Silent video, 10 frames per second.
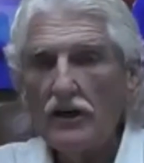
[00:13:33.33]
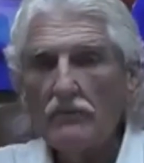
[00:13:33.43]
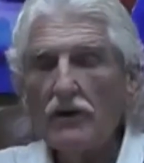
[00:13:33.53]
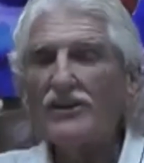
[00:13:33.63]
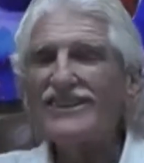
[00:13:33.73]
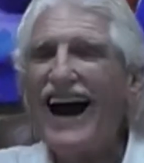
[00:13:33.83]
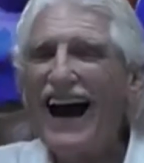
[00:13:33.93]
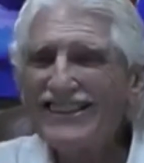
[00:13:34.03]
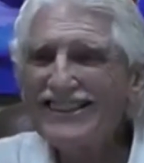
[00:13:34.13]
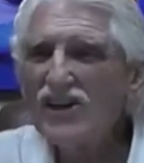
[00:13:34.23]
Because
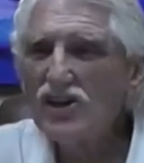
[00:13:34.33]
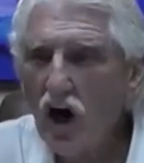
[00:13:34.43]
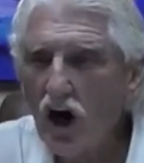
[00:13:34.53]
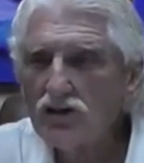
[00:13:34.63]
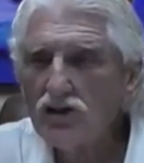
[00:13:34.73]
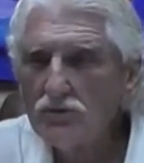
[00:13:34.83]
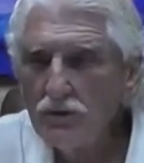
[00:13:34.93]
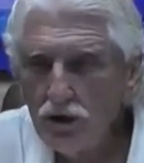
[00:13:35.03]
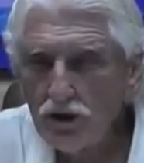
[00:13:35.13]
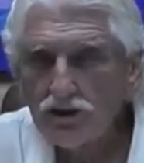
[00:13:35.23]
acids causes
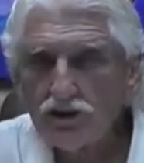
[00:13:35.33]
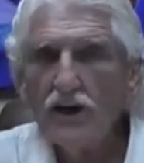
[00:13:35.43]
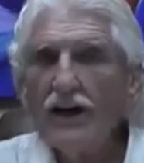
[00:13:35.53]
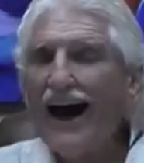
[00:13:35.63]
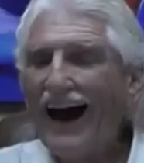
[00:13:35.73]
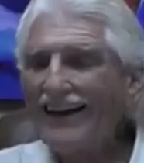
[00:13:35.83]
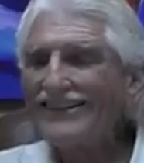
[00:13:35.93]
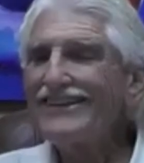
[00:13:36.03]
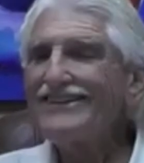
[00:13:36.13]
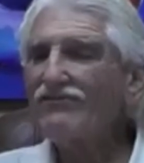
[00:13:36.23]
mucus.
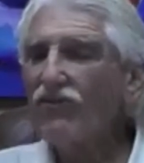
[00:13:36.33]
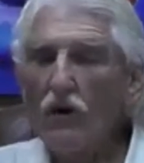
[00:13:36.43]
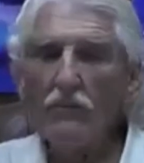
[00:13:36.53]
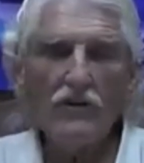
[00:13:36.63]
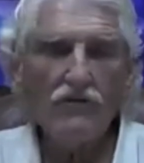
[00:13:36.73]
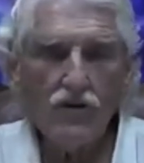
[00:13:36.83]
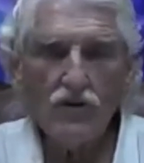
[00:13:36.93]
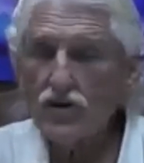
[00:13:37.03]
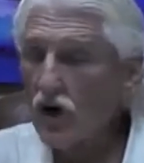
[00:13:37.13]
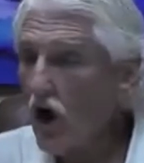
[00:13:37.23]
Acid-forming
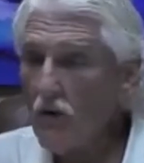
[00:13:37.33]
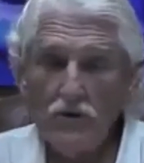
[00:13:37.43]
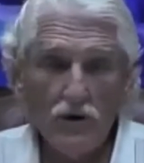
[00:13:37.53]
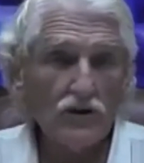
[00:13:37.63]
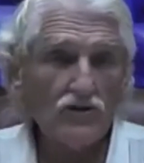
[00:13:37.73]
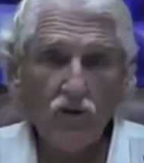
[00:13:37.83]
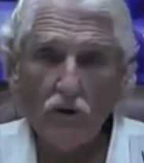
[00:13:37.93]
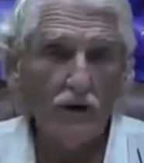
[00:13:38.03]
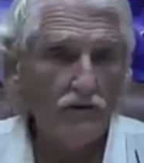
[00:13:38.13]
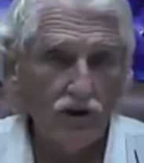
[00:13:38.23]
foods are all
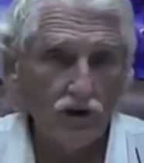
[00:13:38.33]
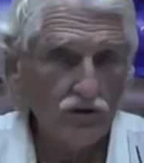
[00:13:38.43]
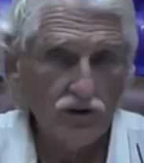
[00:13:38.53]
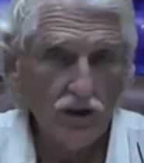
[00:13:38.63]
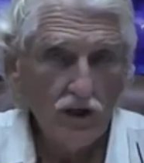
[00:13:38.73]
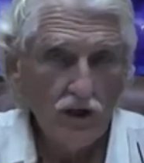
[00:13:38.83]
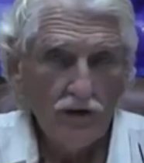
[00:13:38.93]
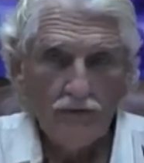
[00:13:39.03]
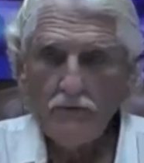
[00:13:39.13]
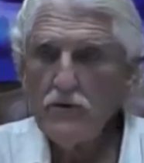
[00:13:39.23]
mucus-forming foods.
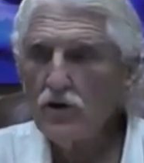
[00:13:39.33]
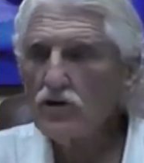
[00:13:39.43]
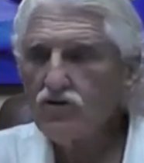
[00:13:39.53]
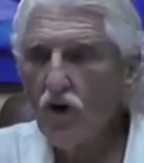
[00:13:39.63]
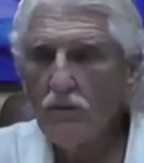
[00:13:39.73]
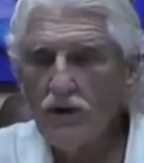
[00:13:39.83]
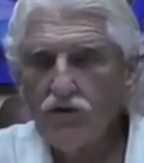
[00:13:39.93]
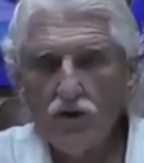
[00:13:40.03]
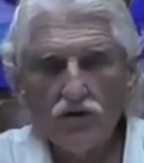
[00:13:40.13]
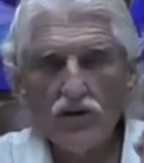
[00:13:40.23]
Mucus-forming
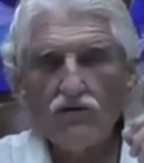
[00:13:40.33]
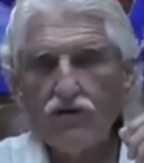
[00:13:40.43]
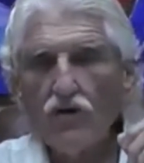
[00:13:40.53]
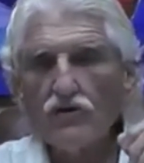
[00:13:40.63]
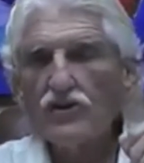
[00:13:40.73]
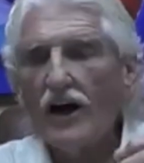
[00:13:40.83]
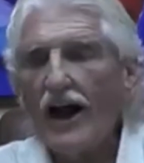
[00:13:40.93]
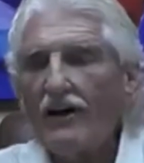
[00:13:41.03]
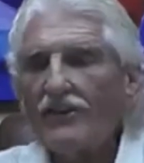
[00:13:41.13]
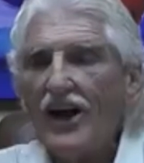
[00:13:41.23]
foods are foods that
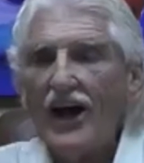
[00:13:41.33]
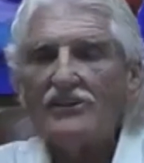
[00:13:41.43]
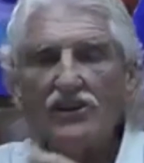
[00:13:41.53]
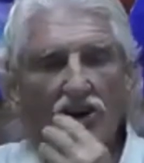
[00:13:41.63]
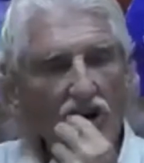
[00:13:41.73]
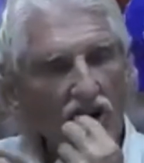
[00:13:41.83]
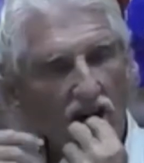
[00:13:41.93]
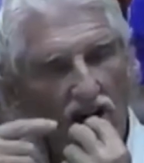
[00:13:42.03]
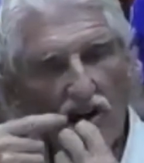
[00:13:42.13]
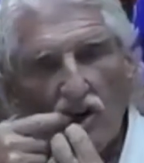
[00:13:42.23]
have an acid hit
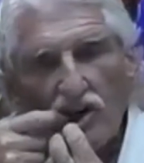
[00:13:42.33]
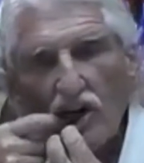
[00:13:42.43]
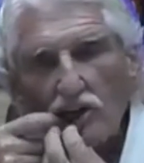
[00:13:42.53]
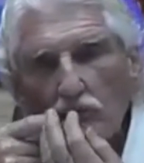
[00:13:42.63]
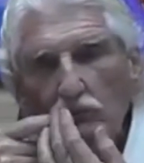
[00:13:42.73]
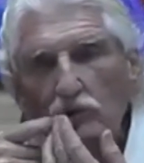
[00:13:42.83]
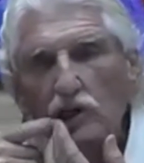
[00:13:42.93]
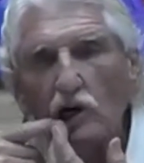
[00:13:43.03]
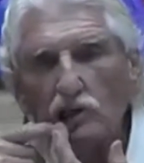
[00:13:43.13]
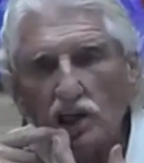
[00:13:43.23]
and irritate the
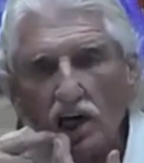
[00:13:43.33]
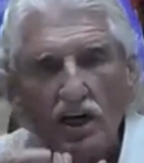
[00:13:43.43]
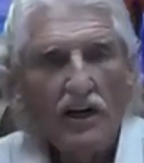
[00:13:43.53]
mucosa.